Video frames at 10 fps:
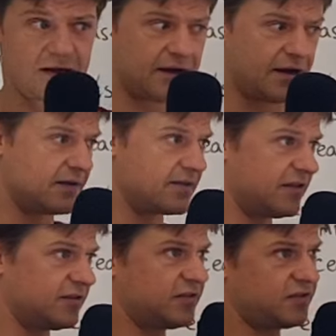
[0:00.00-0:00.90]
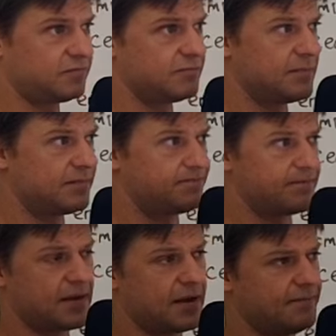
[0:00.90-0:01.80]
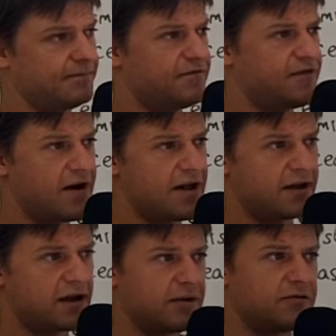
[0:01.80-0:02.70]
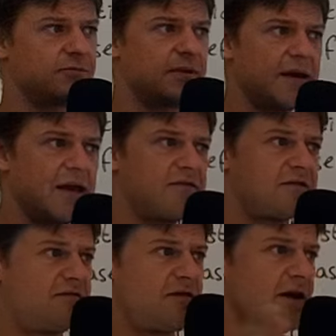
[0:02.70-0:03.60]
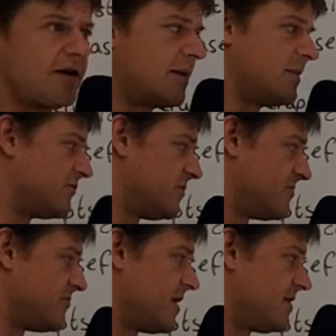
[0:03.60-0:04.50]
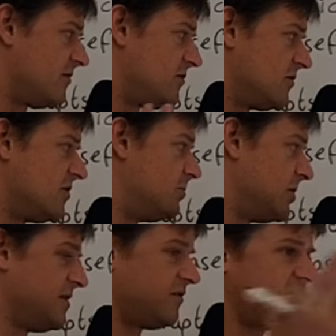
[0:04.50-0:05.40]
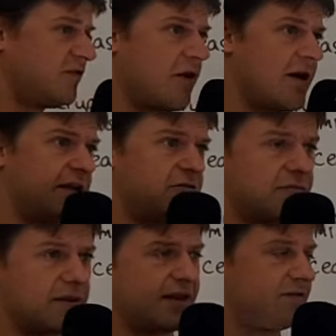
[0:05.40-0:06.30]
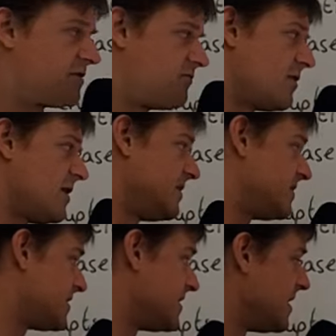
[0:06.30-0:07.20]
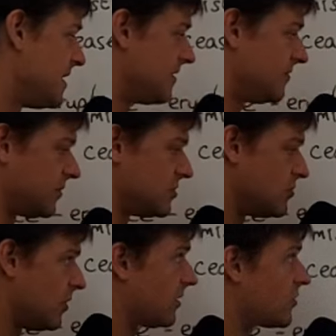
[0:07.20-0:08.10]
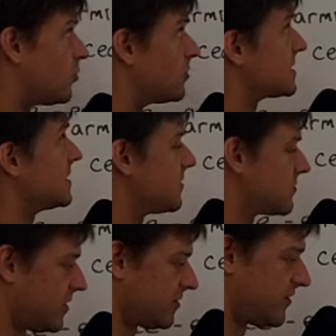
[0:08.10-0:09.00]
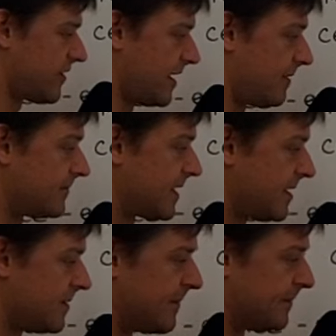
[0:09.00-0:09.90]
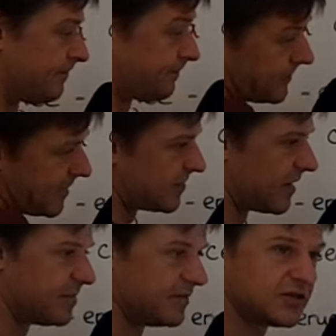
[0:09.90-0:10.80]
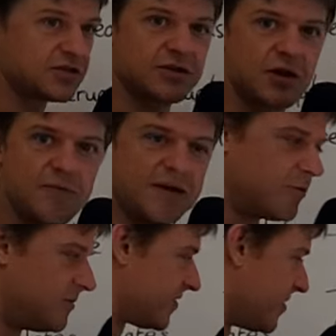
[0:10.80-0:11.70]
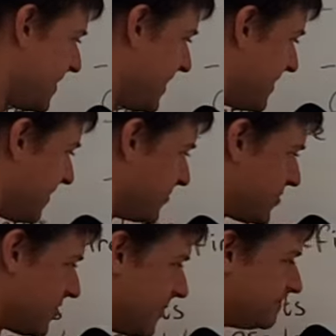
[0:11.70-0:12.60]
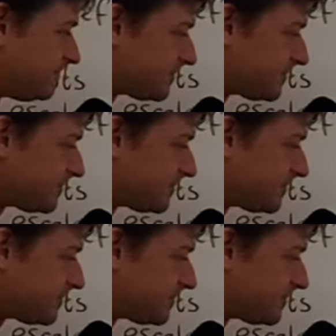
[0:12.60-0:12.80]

uh, there's um, fire coming from the left and fire coming from the right. There's lots of bullets flying from the left and right, and so you are caught in the crossfire. A position nobody wants to be in, I'm sure.